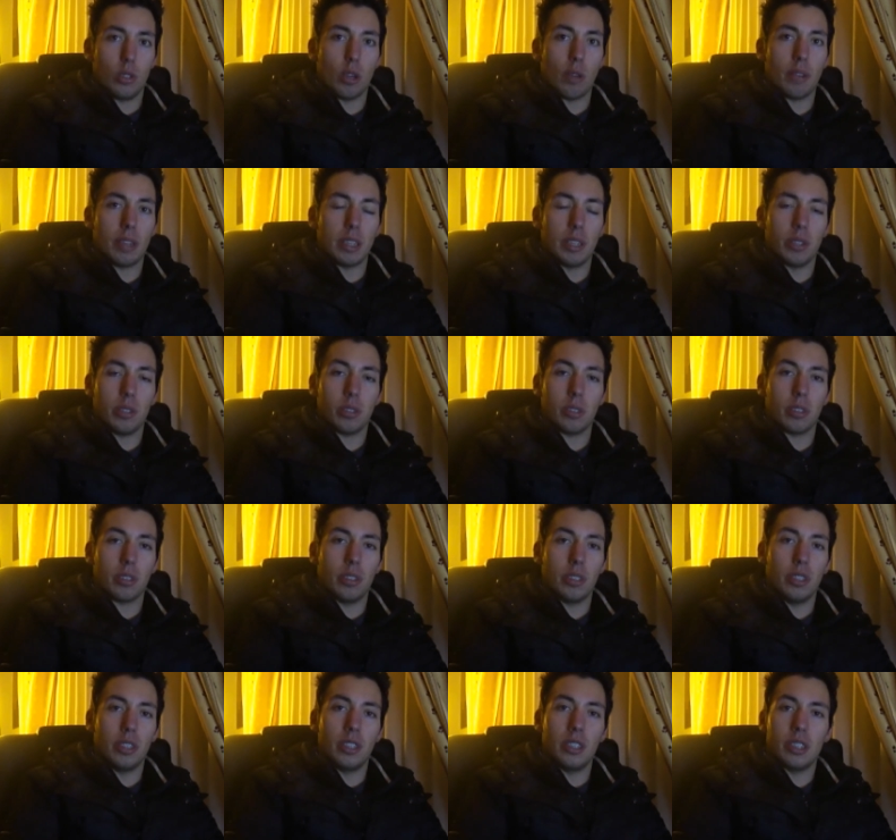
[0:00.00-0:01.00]
You always know
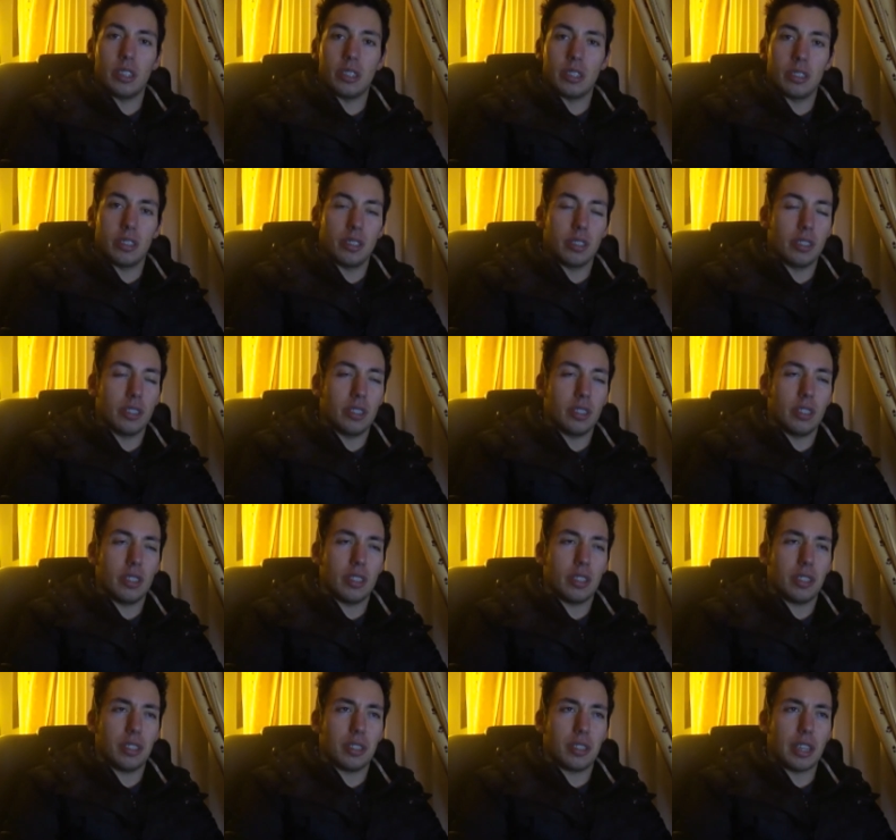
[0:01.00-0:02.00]
in
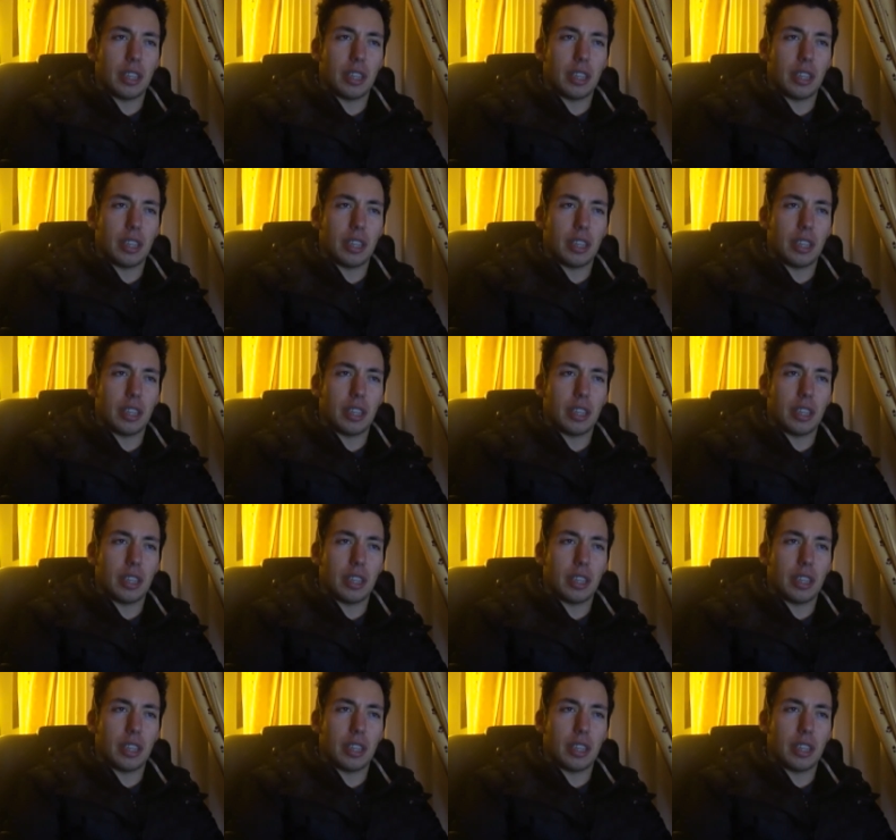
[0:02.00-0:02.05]
the uh,